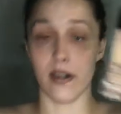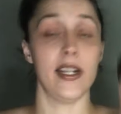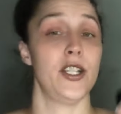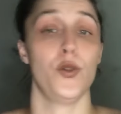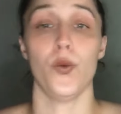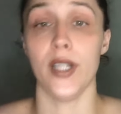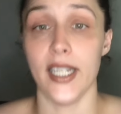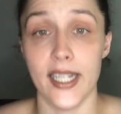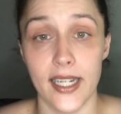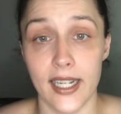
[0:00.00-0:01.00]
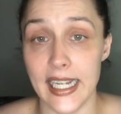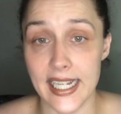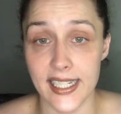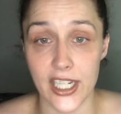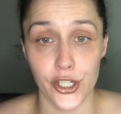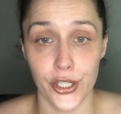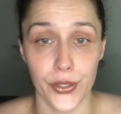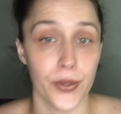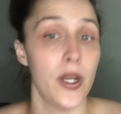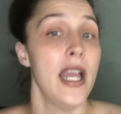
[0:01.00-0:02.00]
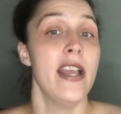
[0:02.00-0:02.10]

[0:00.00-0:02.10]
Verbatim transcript: It's really easy to,